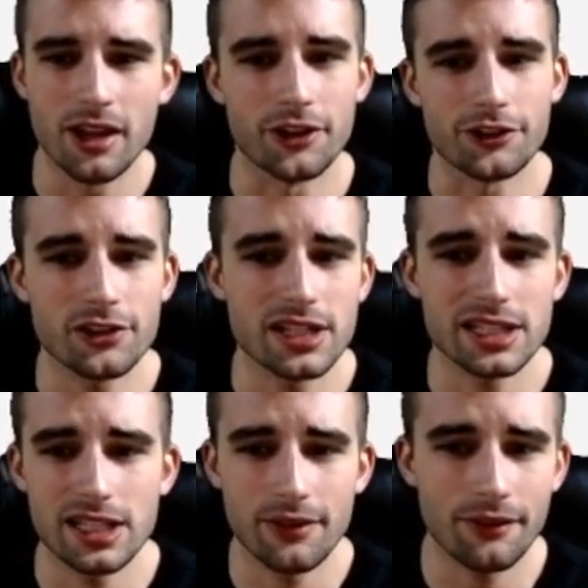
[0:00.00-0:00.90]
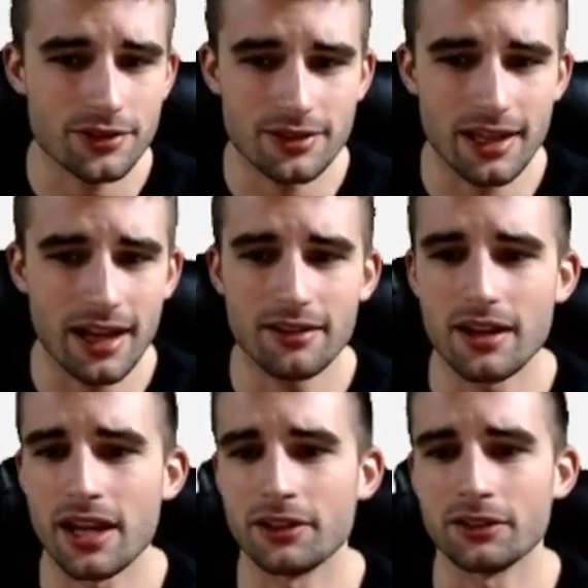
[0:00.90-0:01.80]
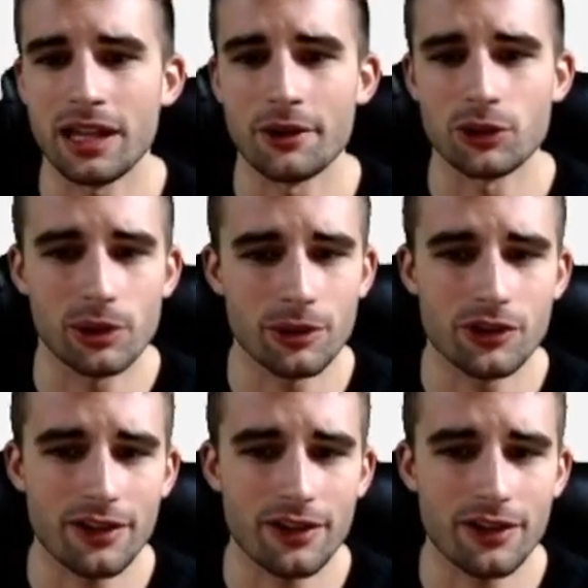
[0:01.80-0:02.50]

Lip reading: They're 13th DVOA versus that, and they're allowing 21